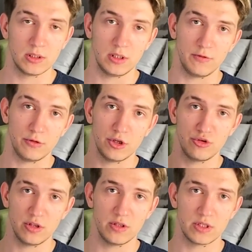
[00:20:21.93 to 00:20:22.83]
If you
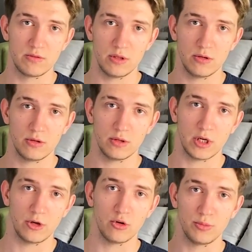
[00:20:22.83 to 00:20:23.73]
enjoyed this video,
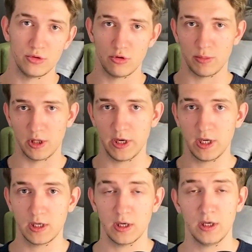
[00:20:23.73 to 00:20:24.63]
I hope you drop a
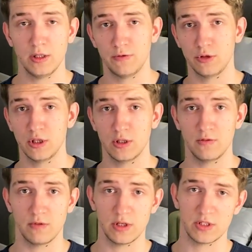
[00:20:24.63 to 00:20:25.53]
like, and if you
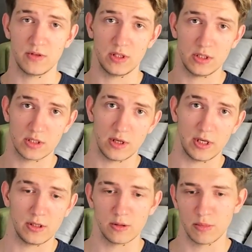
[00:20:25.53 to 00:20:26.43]
didn't, there is a
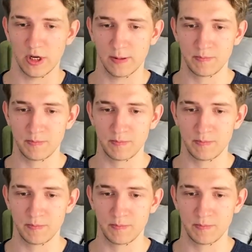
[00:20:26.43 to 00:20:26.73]
dislike nearby.